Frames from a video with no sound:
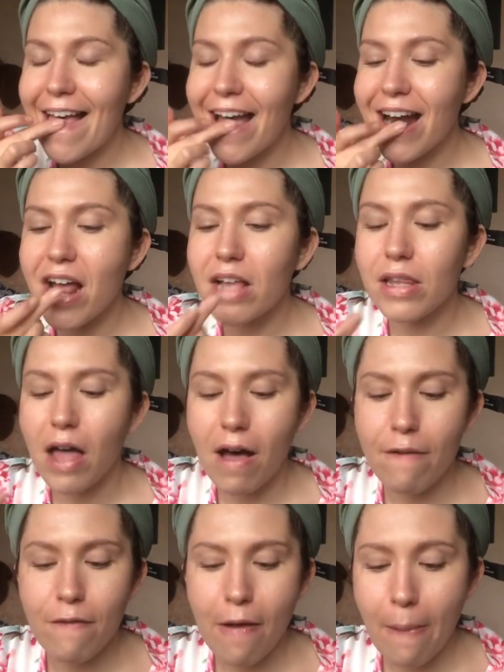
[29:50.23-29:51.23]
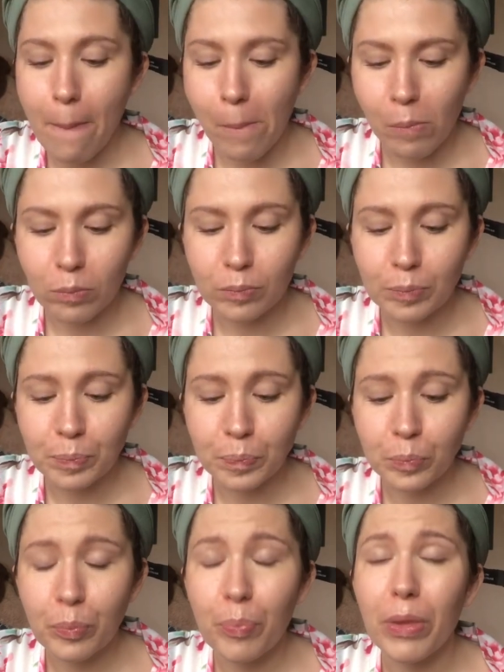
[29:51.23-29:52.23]
And I love
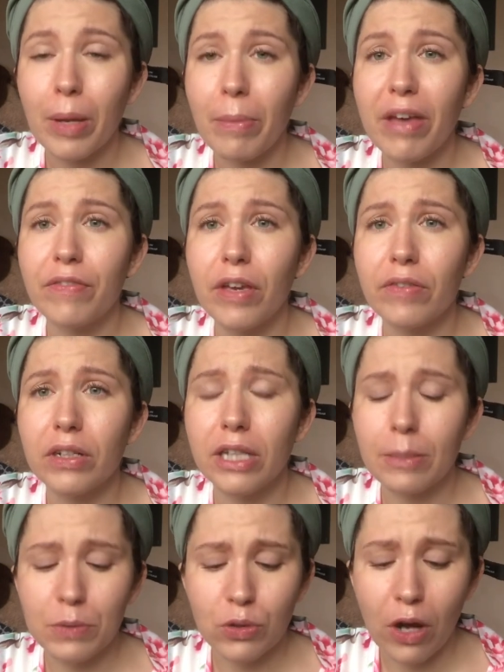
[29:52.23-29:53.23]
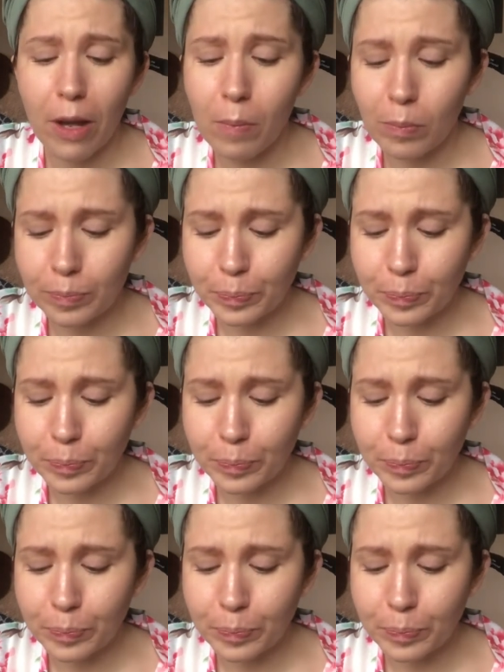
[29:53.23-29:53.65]
my favorite lip scrub